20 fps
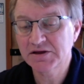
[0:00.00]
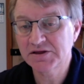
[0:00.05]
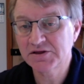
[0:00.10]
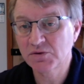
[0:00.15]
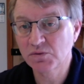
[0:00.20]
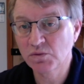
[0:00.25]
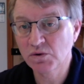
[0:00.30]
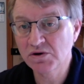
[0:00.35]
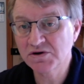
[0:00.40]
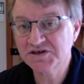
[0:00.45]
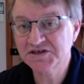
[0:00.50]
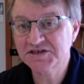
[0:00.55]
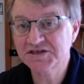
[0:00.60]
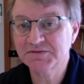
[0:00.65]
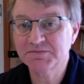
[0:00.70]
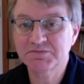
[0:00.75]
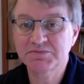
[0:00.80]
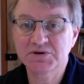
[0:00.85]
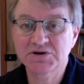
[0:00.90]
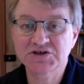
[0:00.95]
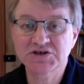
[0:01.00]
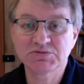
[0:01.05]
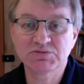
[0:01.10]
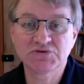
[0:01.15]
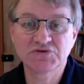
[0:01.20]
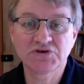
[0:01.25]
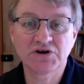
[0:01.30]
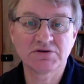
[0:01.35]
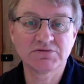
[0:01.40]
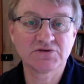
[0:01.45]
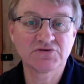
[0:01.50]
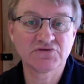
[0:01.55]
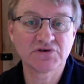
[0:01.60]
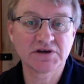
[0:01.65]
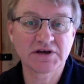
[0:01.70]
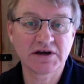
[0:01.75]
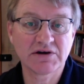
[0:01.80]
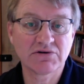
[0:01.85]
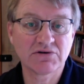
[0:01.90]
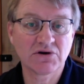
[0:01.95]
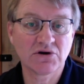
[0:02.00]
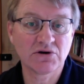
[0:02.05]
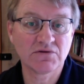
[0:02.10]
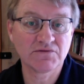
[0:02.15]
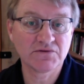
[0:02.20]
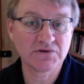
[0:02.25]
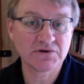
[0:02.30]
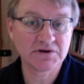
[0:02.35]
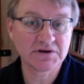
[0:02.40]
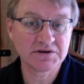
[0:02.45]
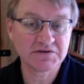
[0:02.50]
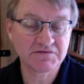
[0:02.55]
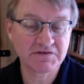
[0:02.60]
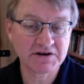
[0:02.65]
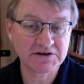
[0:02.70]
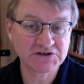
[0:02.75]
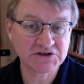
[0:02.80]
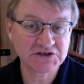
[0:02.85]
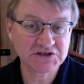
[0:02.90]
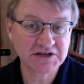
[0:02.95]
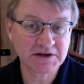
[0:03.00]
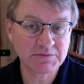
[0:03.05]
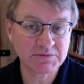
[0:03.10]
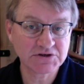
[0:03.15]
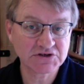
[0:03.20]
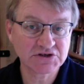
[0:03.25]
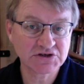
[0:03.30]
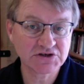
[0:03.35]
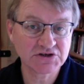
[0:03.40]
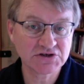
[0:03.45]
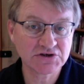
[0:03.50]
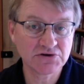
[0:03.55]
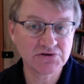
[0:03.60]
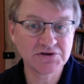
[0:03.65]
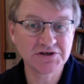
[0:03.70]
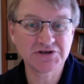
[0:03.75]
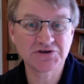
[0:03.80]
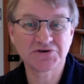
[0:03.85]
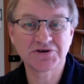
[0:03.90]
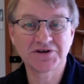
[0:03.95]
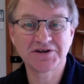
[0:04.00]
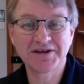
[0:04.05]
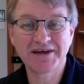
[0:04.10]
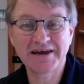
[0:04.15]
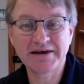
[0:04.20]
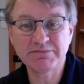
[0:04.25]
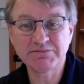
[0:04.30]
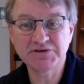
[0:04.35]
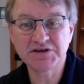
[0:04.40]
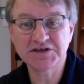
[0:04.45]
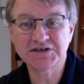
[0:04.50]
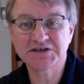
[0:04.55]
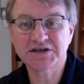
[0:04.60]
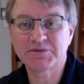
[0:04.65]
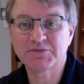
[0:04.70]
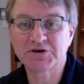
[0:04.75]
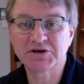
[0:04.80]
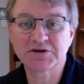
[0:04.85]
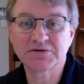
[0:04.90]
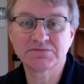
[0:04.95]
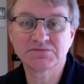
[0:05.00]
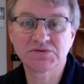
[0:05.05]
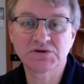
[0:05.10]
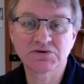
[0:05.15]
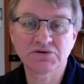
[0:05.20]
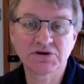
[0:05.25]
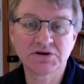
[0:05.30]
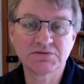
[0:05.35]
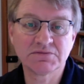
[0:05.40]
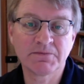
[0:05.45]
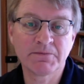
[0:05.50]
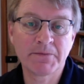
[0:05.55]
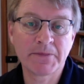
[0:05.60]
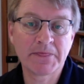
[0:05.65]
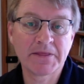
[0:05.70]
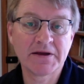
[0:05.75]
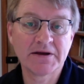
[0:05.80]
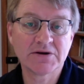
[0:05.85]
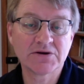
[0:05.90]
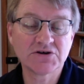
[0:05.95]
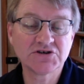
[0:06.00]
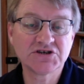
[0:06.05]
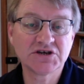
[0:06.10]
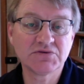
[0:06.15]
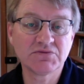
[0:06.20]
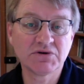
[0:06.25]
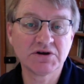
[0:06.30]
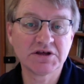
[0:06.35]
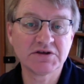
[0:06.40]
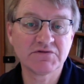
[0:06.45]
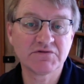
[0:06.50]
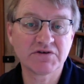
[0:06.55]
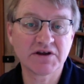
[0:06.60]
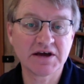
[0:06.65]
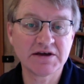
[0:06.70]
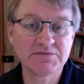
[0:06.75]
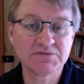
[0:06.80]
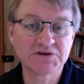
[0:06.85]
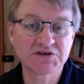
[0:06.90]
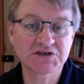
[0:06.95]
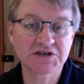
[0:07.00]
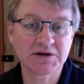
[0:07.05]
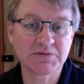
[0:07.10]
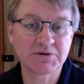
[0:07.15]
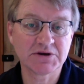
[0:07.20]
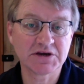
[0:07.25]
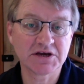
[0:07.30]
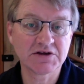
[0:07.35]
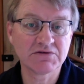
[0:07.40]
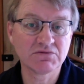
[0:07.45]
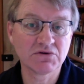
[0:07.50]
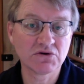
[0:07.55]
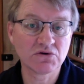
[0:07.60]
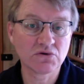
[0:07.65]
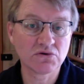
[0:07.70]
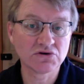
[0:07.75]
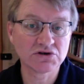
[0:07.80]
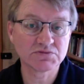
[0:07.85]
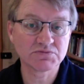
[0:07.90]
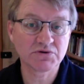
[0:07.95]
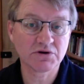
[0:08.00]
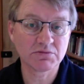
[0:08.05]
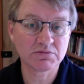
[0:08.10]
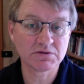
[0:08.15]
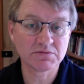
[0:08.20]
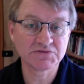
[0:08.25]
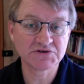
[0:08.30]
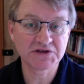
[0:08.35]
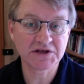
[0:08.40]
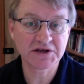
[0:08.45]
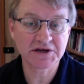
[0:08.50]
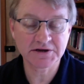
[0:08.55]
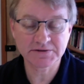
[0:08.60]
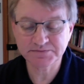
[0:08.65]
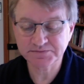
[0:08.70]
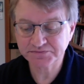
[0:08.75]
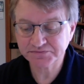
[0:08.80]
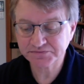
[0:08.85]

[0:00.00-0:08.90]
The worst possible time to drink alcohol for, and as far as the stomach is concerned, is on an empty stomach, right? Because it will inflame the stomach. It will cause problems there.